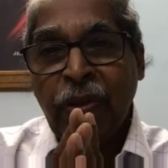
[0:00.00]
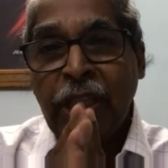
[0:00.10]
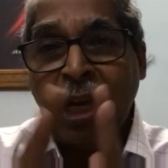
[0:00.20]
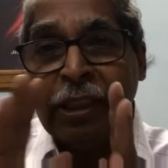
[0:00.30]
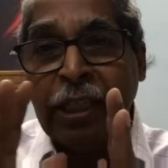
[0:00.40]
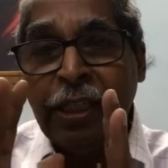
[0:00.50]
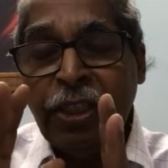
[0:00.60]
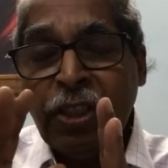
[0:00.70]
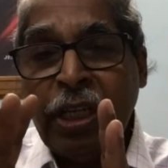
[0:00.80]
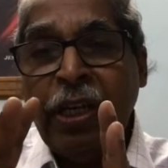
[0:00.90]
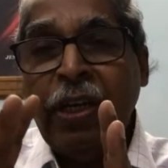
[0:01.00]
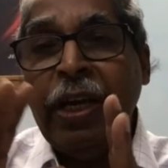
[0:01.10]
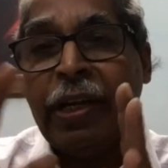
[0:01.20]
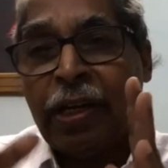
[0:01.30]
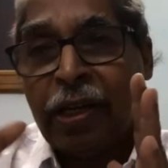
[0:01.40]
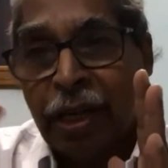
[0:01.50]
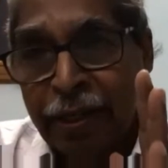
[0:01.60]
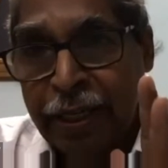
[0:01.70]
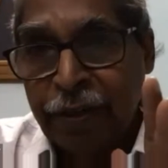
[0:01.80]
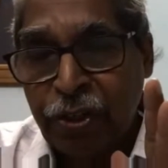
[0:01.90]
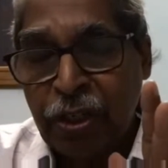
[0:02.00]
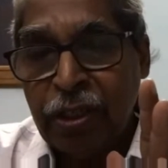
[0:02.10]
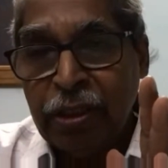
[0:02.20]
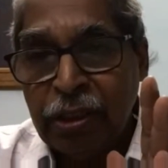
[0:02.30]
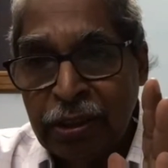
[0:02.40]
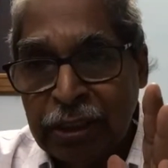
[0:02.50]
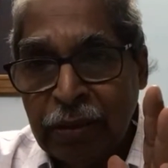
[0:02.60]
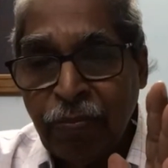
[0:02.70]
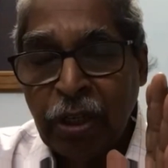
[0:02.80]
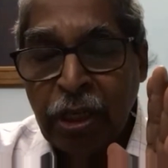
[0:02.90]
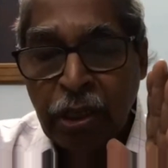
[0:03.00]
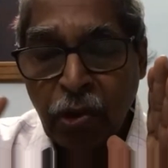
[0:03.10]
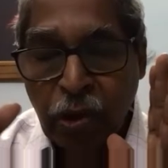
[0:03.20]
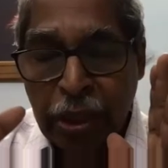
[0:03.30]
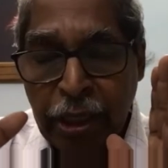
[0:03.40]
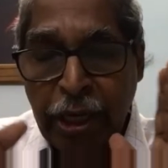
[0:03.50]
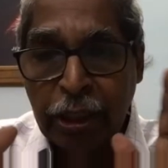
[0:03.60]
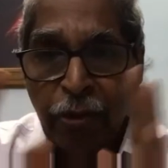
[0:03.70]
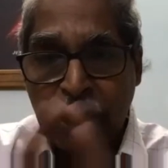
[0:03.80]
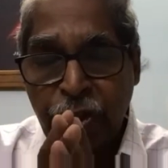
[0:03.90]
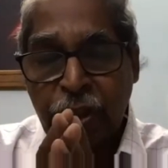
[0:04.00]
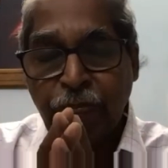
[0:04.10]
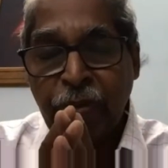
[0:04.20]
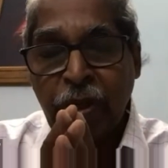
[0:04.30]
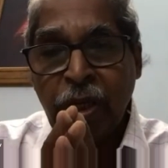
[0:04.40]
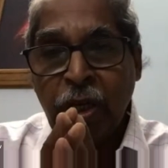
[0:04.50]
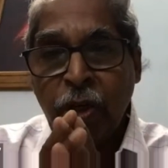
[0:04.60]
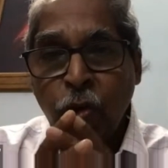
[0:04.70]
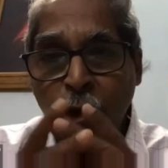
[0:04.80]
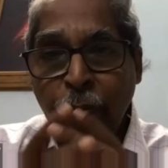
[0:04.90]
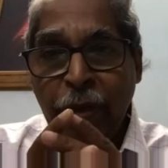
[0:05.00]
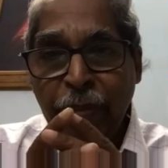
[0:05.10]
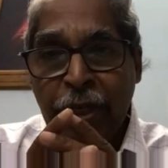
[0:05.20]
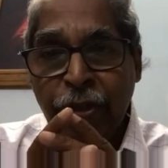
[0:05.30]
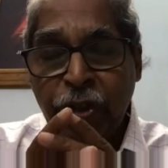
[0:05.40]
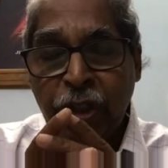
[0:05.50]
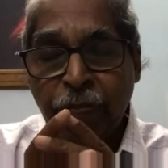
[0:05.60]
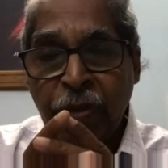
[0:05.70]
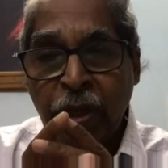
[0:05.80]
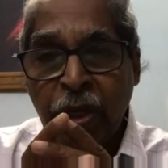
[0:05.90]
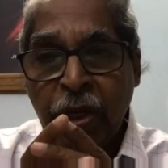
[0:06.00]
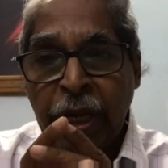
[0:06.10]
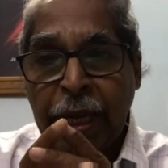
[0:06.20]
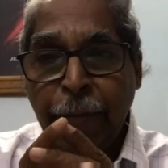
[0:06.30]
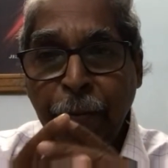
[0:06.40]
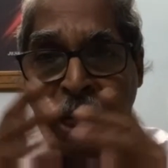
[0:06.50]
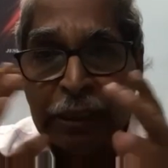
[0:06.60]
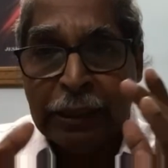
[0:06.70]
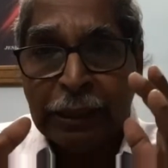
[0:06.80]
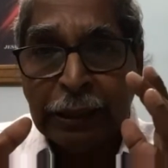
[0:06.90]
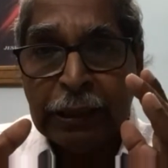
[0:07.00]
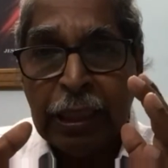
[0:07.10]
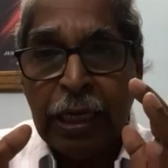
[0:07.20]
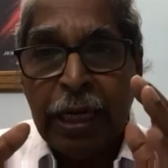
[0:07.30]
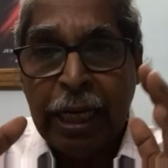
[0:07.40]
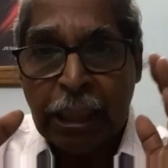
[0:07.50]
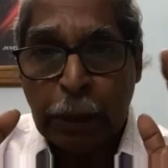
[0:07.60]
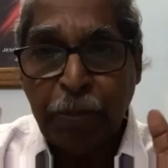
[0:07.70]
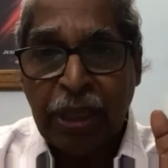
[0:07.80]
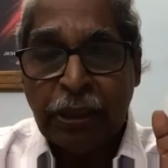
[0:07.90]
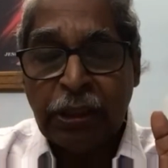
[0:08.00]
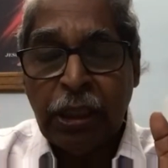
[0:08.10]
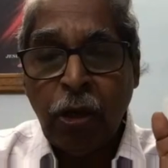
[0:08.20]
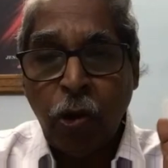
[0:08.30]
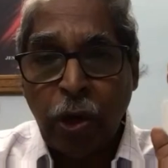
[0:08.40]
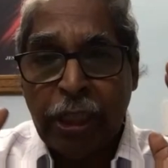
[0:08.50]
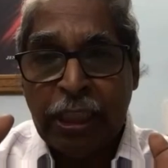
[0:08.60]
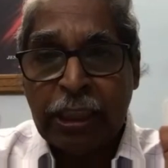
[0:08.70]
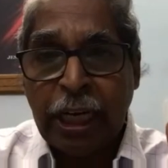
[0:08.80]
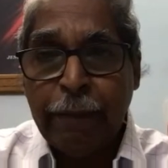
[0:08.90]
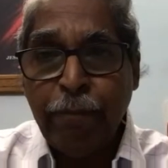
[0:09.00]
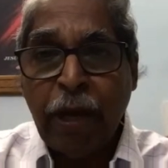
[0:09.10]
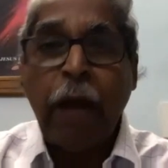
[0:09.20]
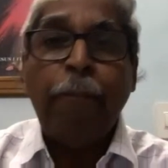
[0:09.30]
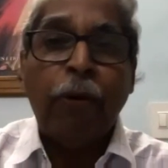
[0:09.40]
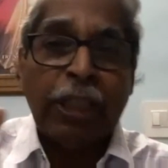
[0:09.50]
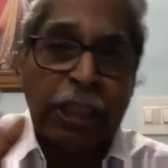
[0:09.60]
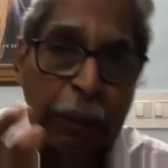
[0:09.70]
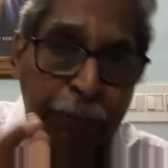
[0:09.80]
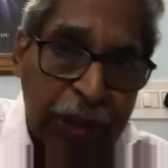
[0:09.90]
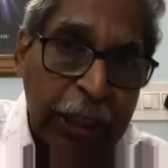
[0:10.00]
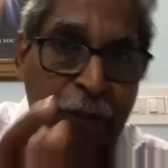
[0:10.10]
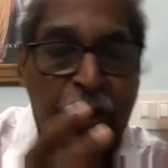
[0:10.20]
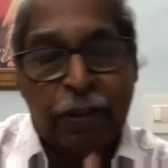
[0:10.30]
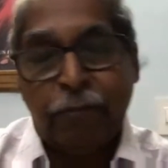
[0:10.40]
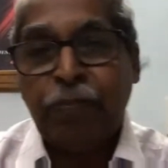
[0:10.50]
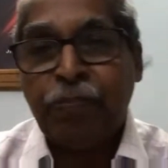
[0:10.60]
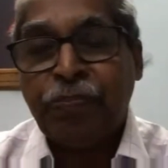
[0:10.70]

The other is a content. In other words, document means a matter expressed or described upon a substance.